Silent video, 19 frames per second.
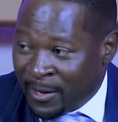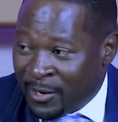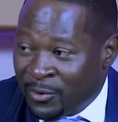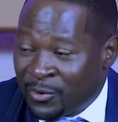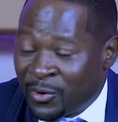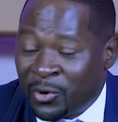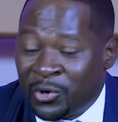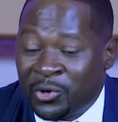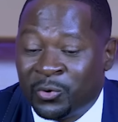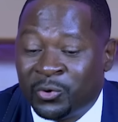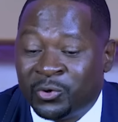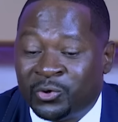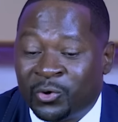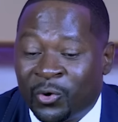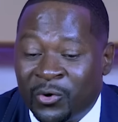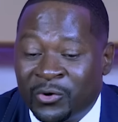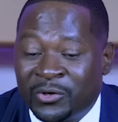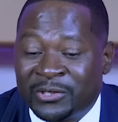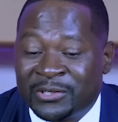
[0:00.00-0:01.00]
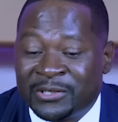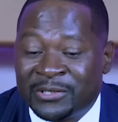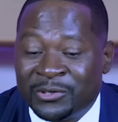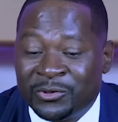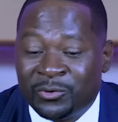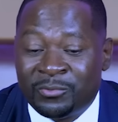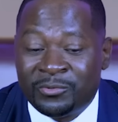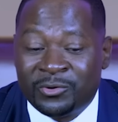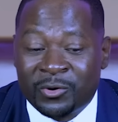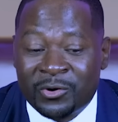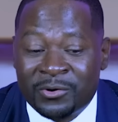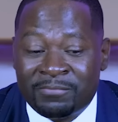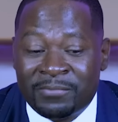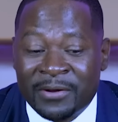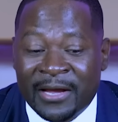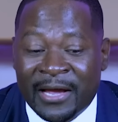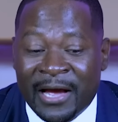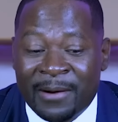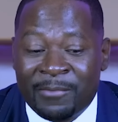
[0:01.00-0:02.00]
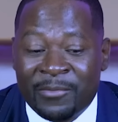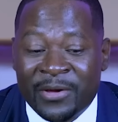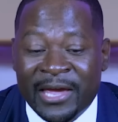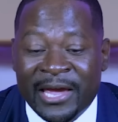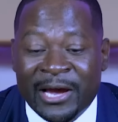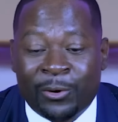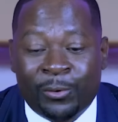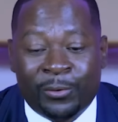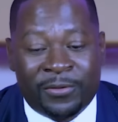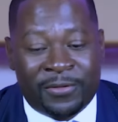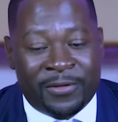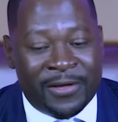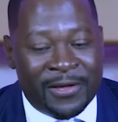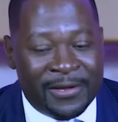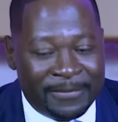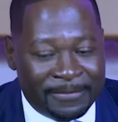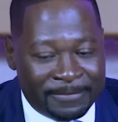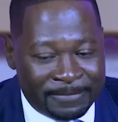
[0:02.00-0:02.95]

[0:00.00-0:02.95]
you don't become healthy